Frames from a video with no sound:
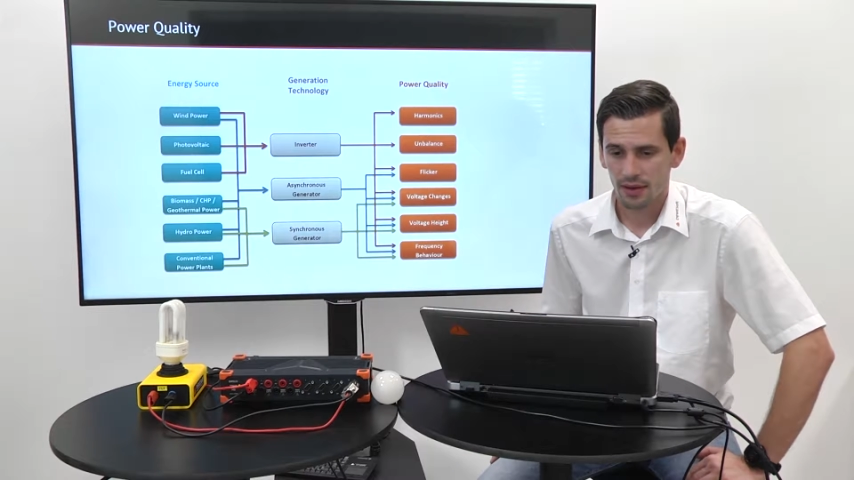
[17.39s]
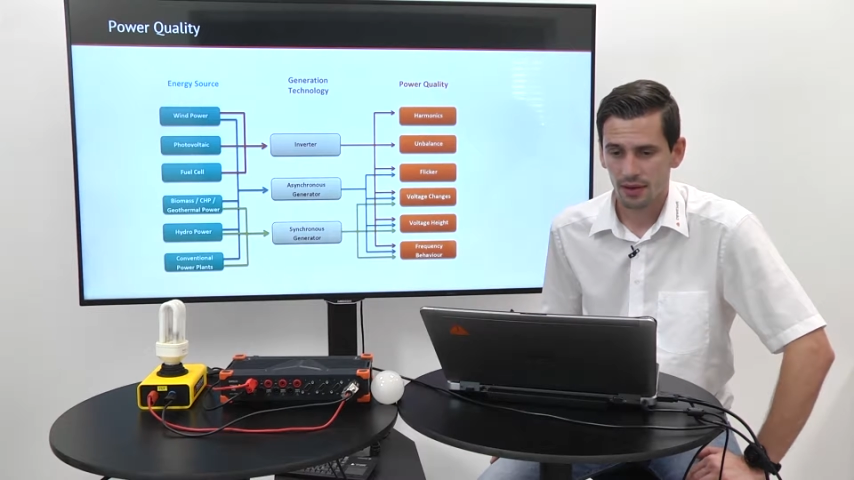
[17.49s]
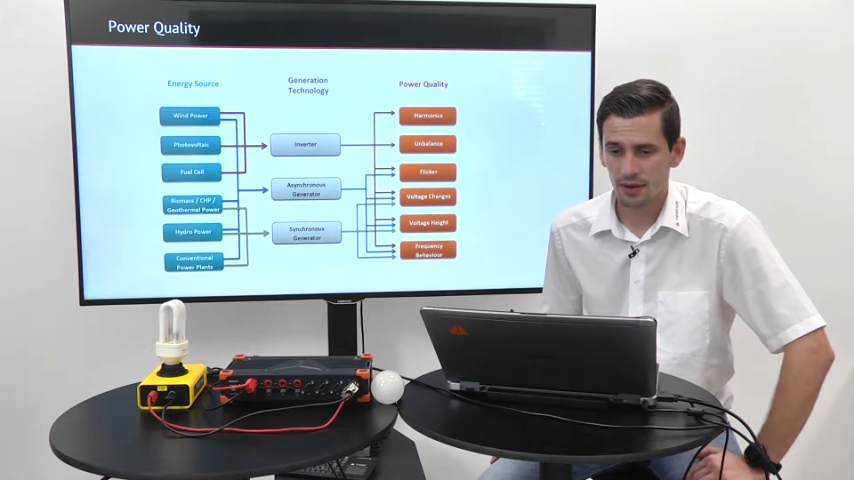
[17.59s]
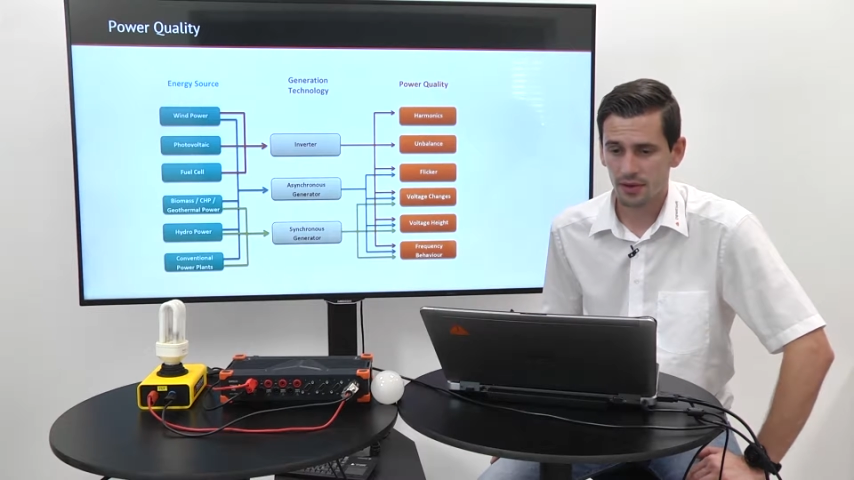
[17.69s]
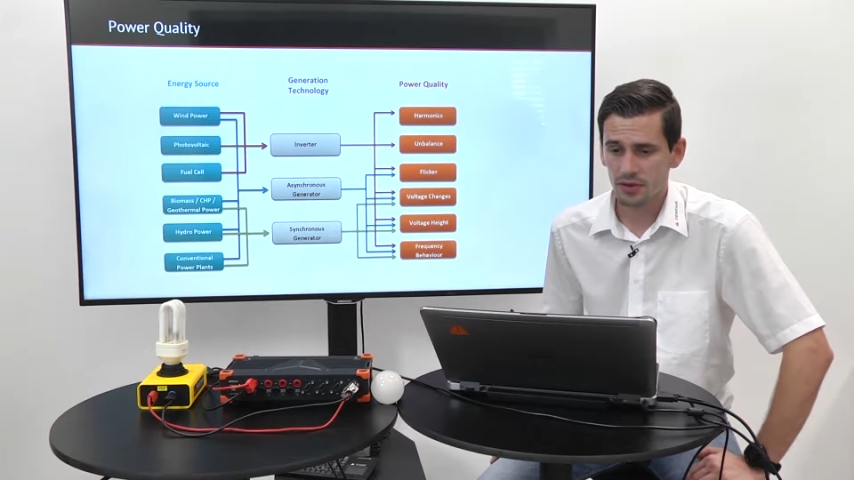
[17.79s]

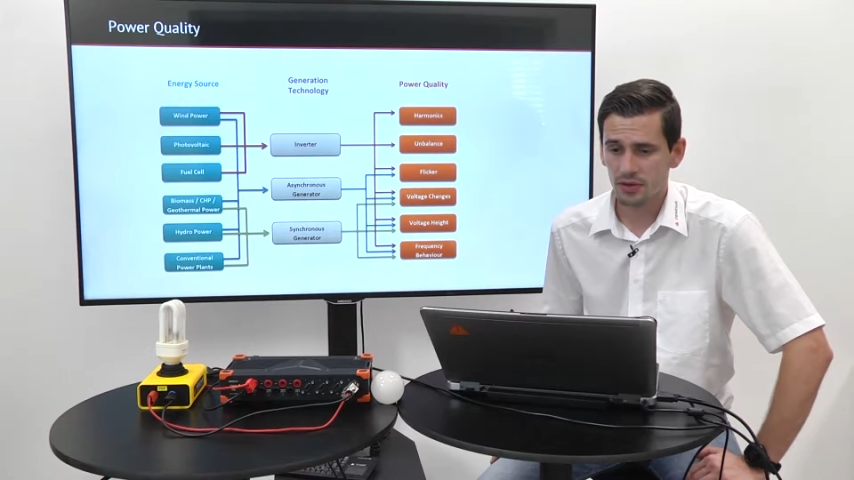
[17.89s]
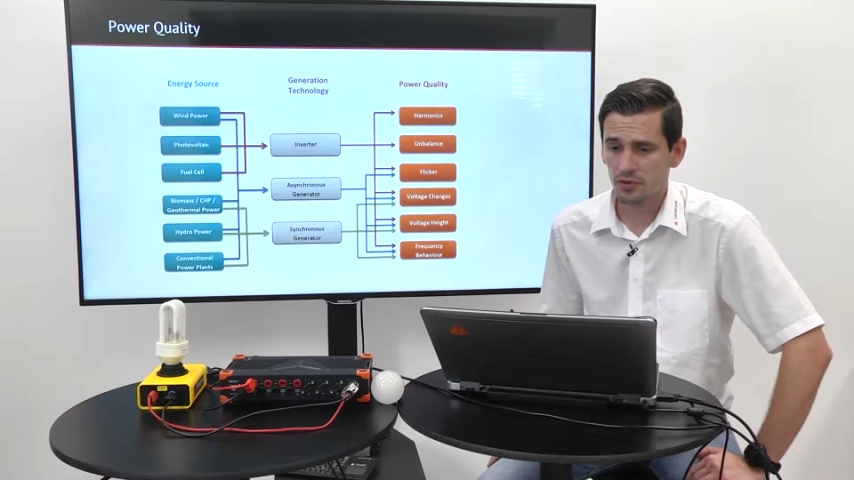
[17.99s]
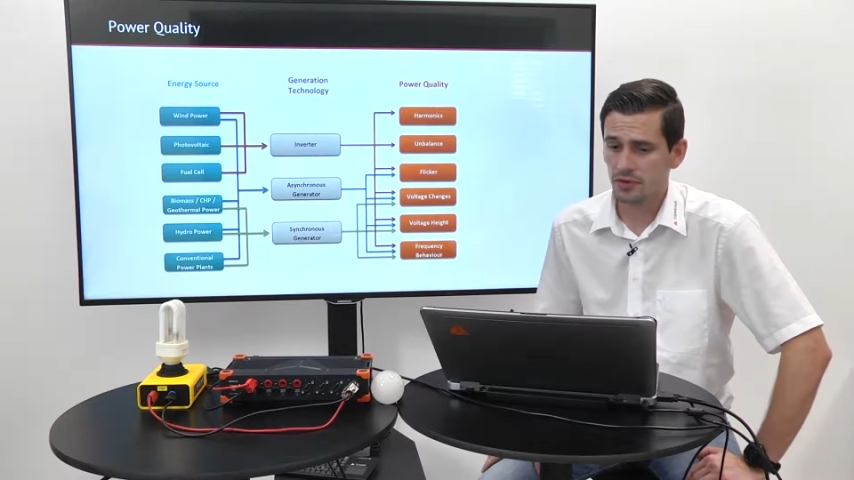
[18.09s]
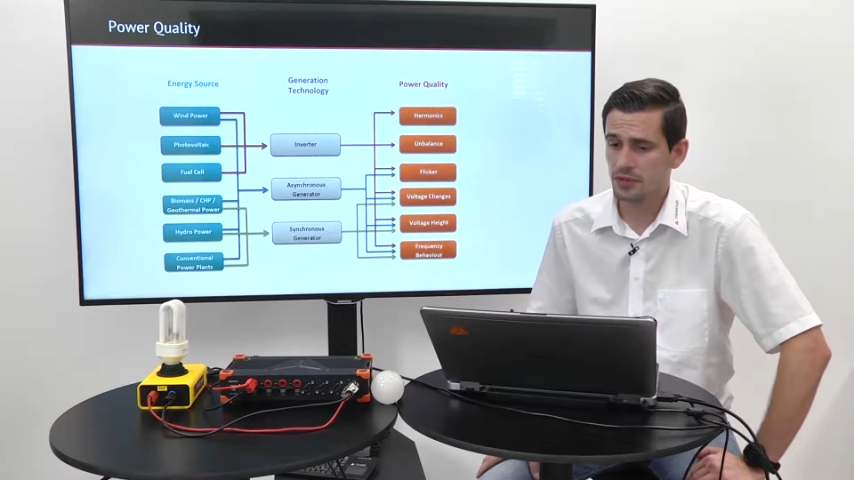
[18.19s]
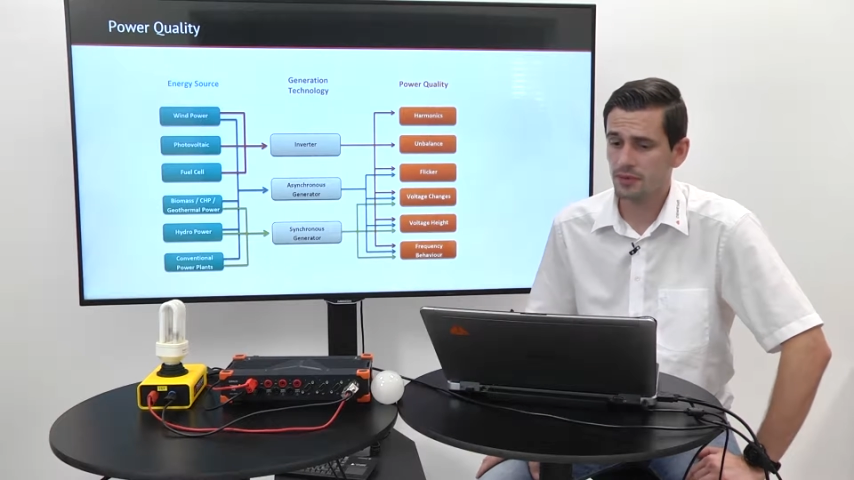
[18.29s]
You
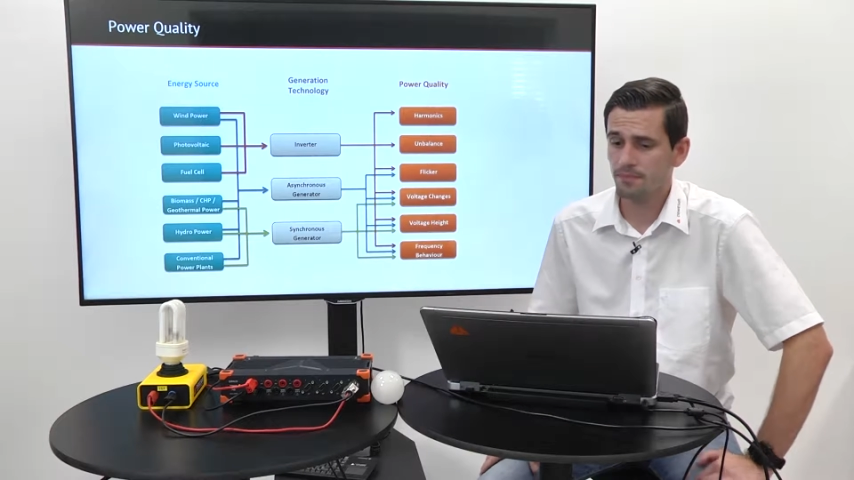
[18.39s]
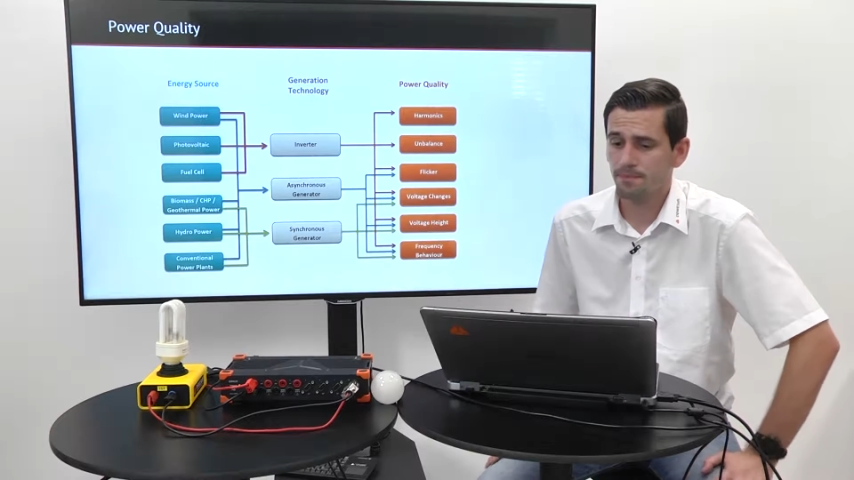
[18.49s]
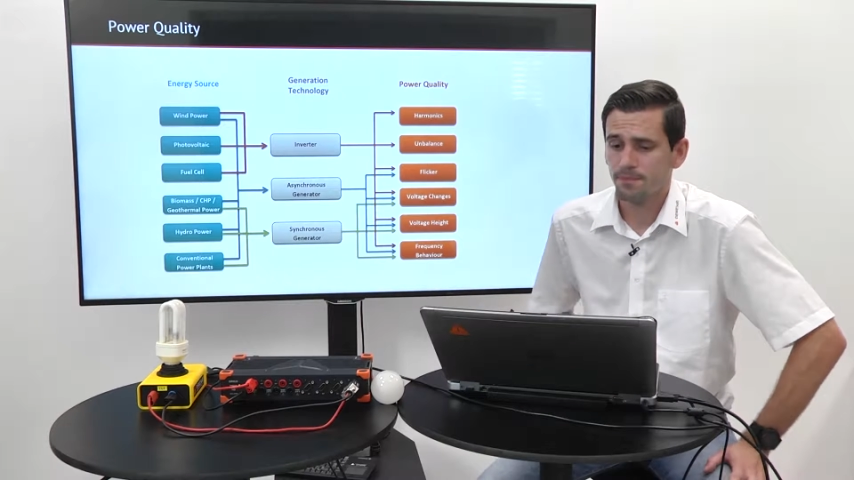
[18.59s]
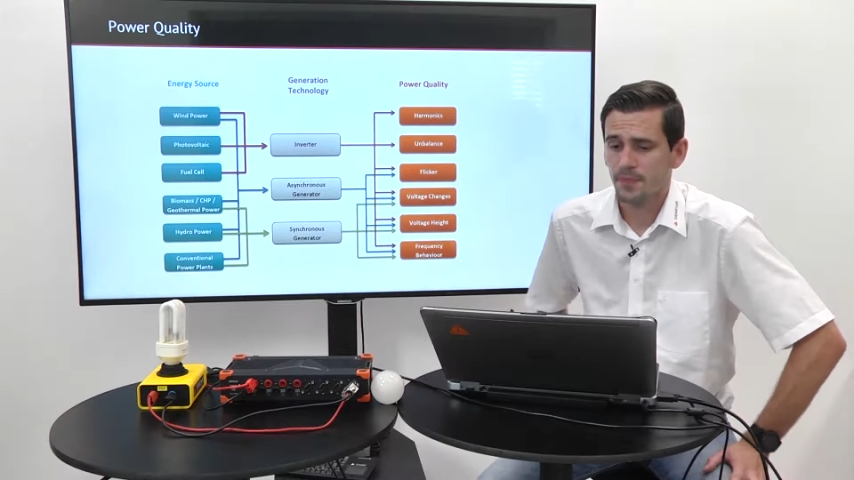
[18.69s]
know, in